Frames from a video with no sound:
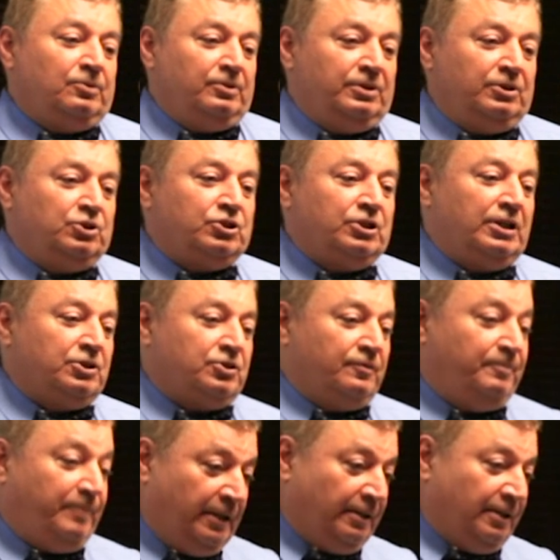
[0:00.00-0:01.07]
who are in charge
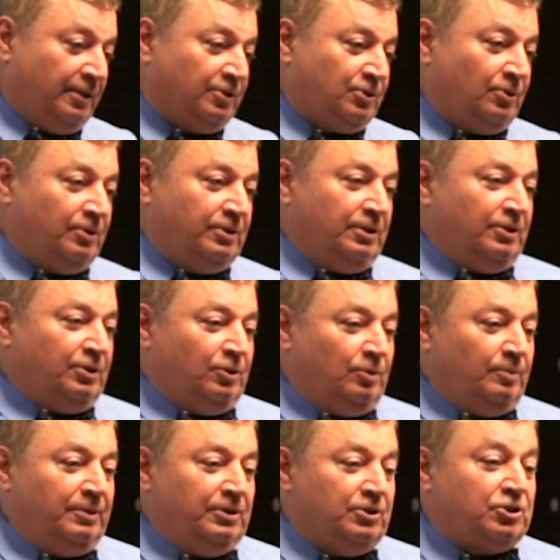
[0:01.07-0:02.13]
of baking soda in
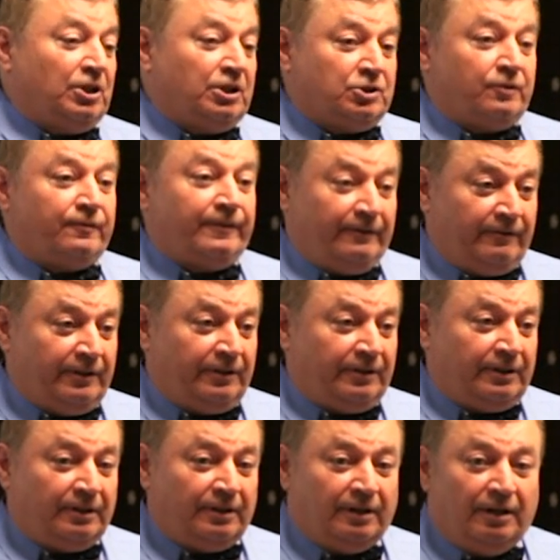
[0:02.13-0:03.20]
Cuba in charge of
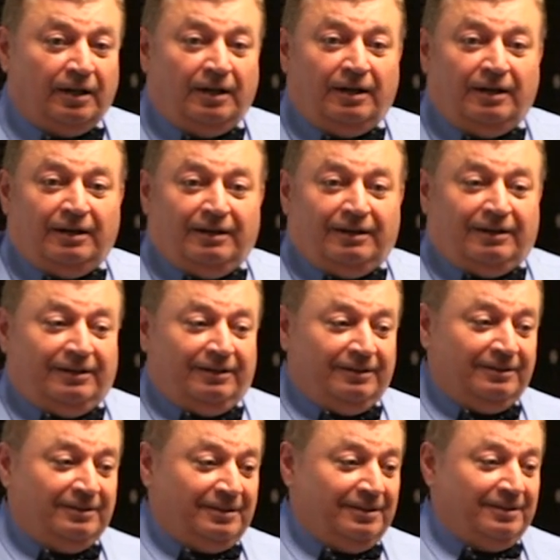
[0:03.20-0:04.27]
everything. And